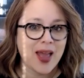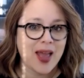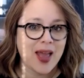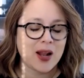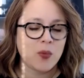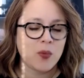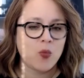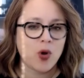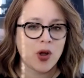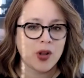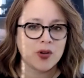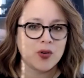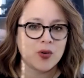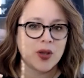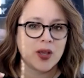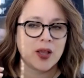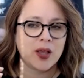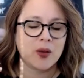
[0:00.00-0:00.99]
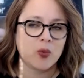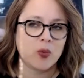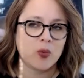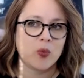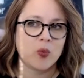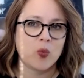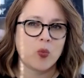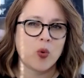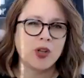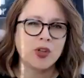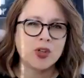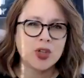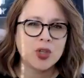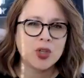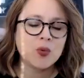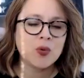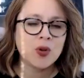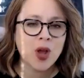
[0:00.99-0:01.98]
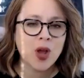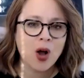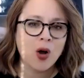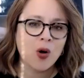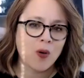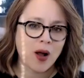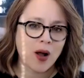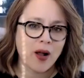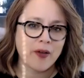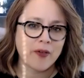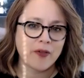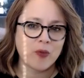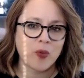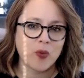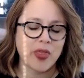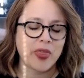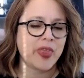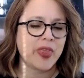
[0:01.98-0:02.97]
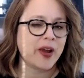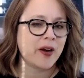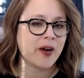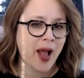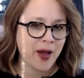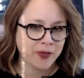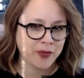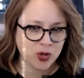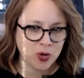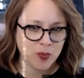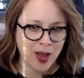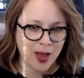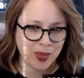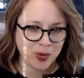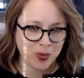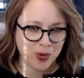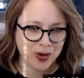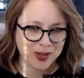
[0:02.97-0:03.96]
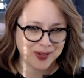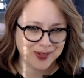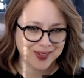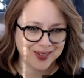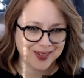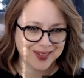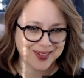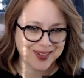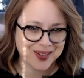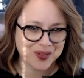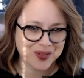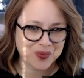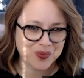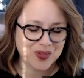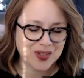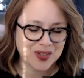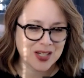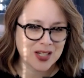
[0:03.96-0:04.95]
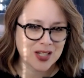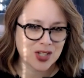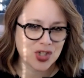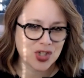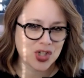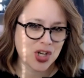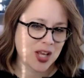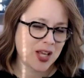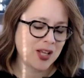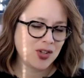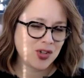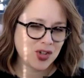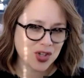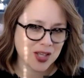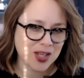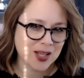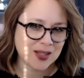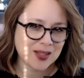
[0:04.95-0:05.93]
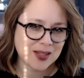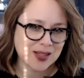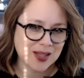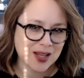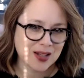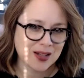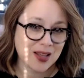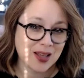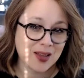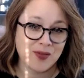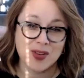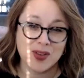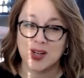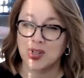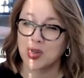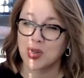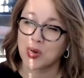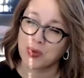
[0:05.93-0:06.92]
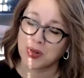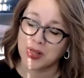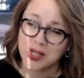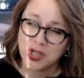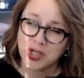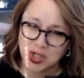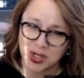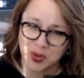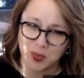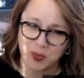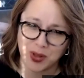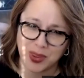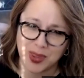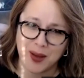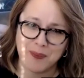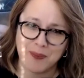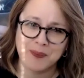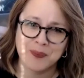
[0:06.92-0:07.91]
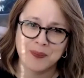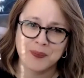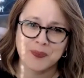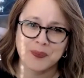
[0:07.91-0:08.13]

And I'm wondering, what do you know of what their aftermath was? Did it change things even in your relationship with them?